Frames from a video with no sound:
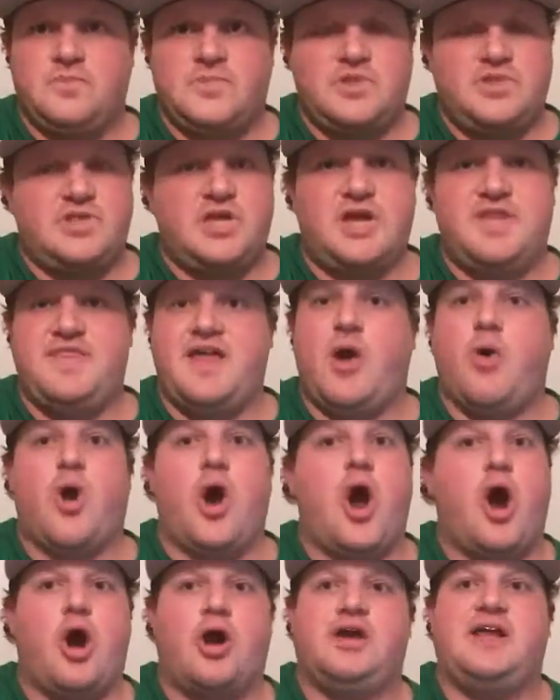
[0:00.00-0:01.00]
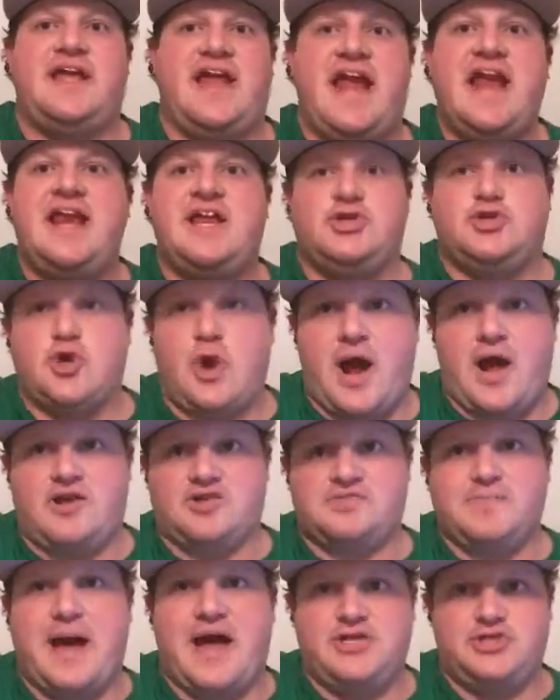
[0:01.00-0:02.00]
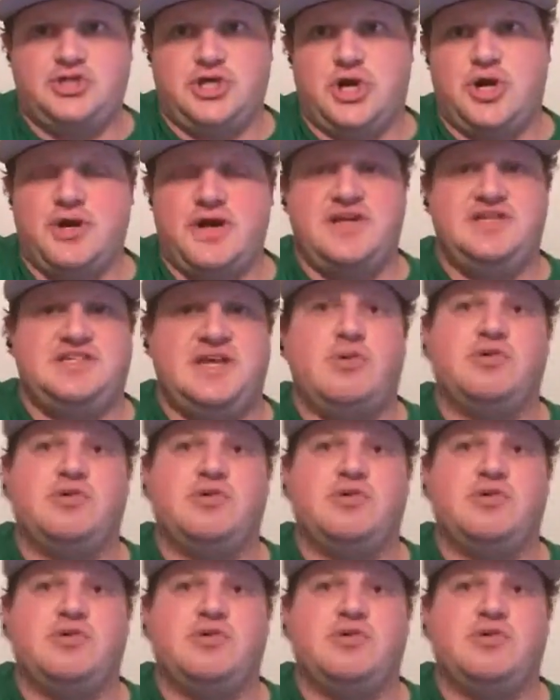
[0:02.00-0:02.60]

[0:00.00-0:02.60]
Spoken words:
There were hardly any trials by juries.